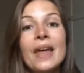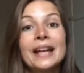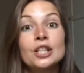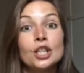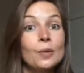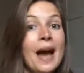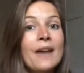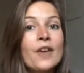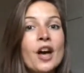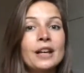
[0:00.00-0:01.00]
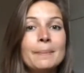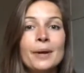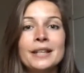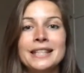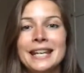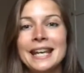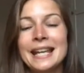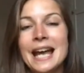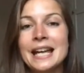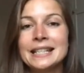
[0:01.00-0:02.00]
They do have early bird
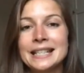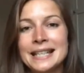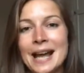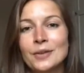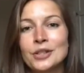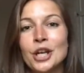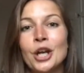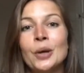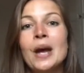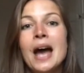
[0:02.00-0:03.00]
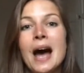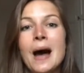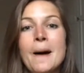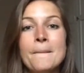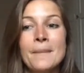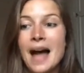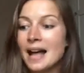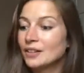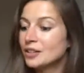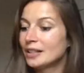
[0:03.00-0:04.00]
ticket uh, discount too. Um,
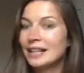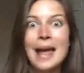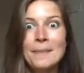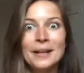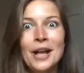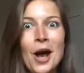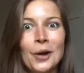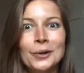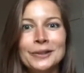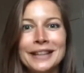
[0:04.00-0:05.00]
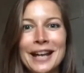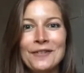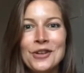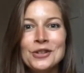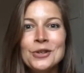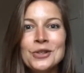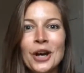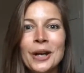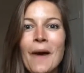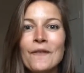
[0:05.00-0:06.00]
and let me know if you do
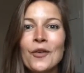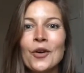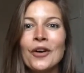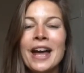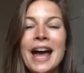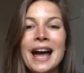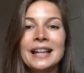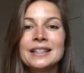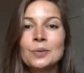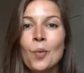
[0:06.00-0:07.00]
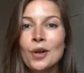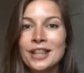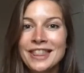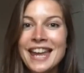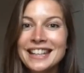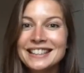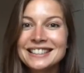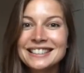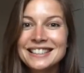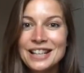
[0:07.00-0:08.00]
sign up for it and what you think.